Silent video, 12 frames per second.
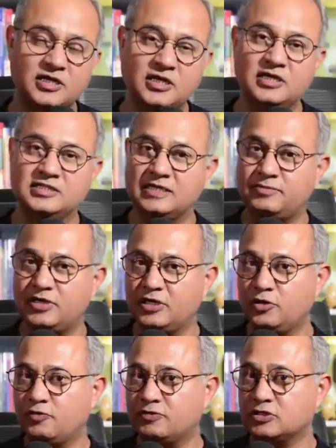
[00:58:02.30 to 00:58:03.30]
Somebody
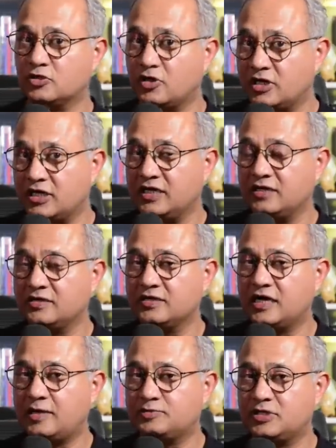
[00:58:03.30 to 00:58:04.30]
who was already
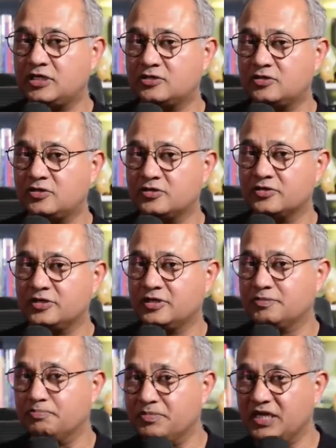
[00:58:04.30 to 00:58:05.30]
upset or
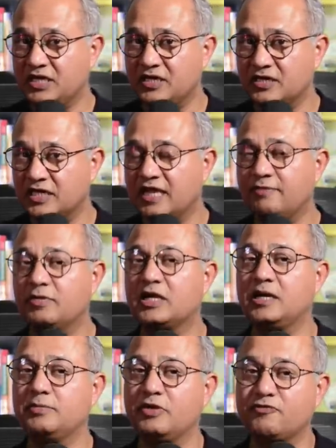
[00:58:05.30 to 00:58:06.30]
mean, they have
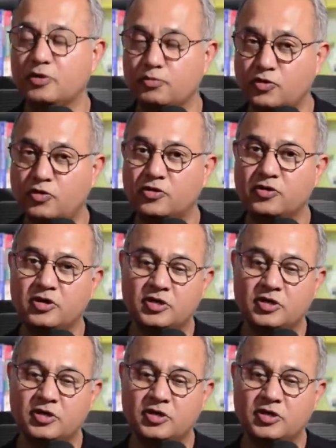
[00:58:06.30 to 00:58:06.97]
become even more.